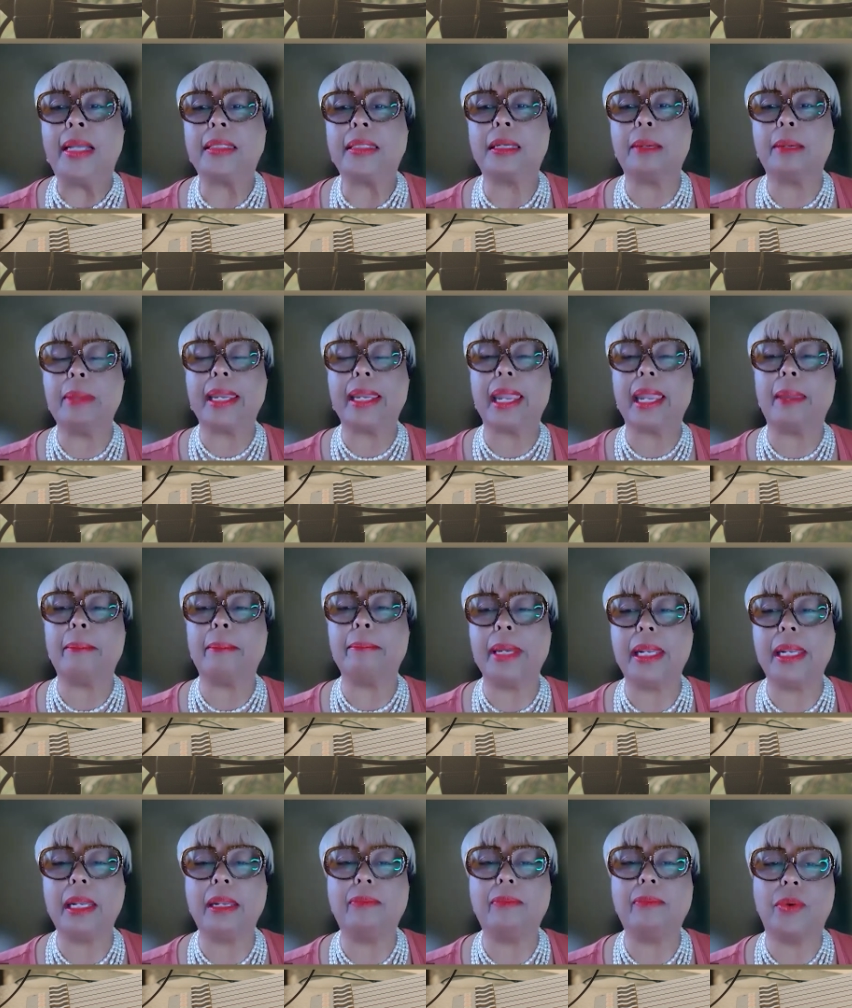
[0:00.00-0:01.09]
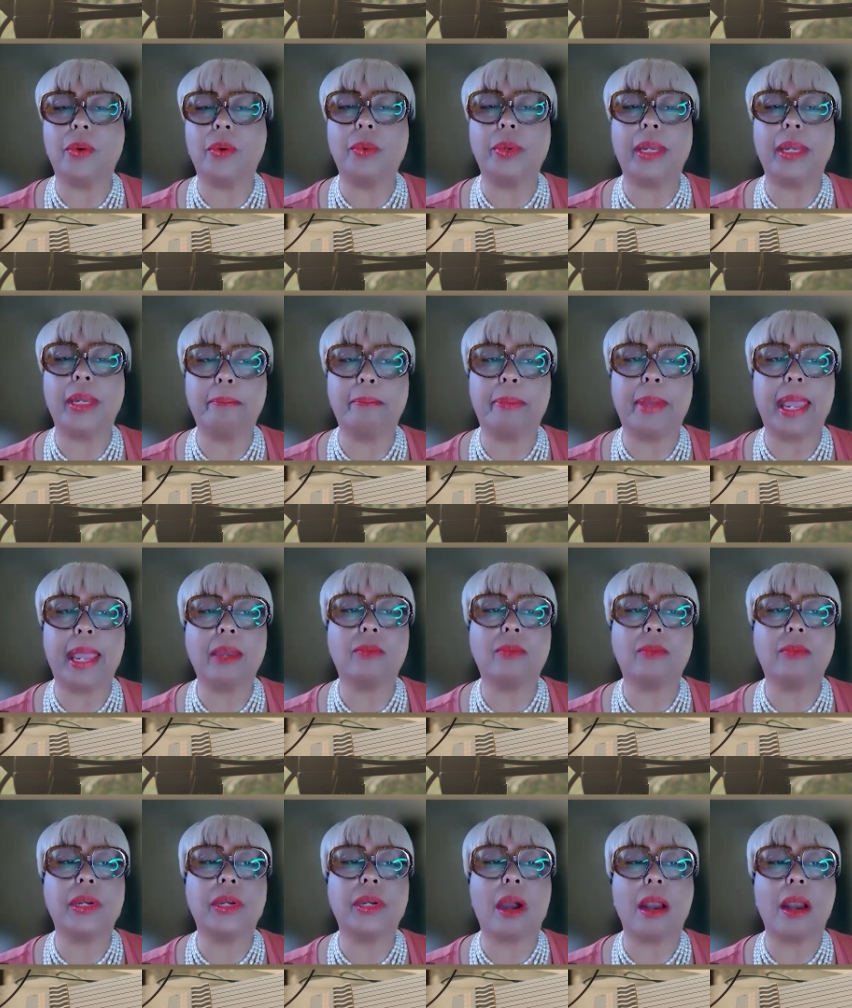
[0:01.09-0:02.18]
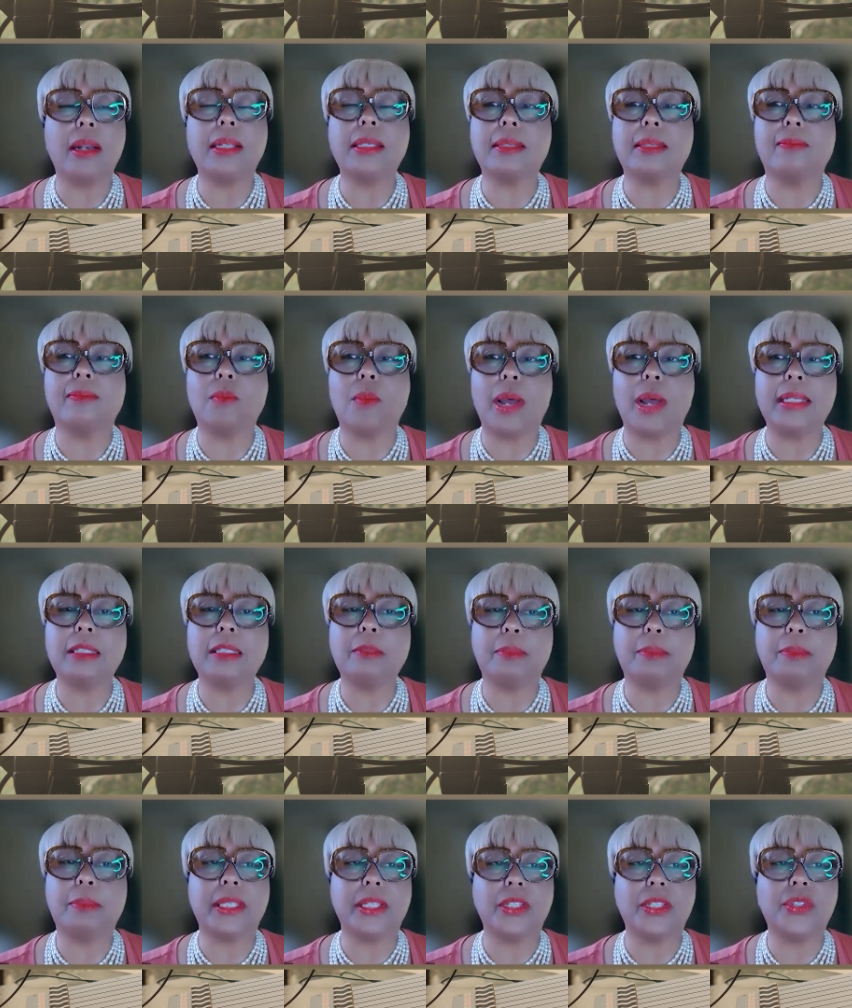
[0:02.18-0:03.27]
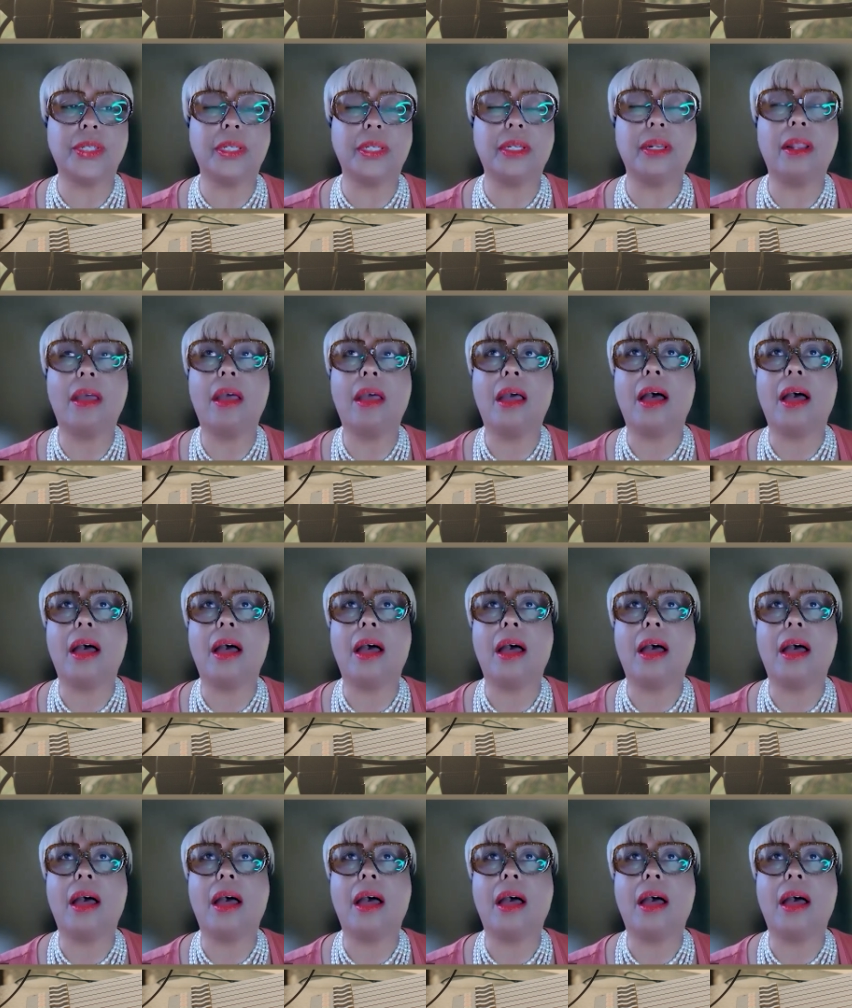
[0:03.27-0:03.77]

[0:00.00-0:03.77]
to make a meaningful impact, regardless of one's position.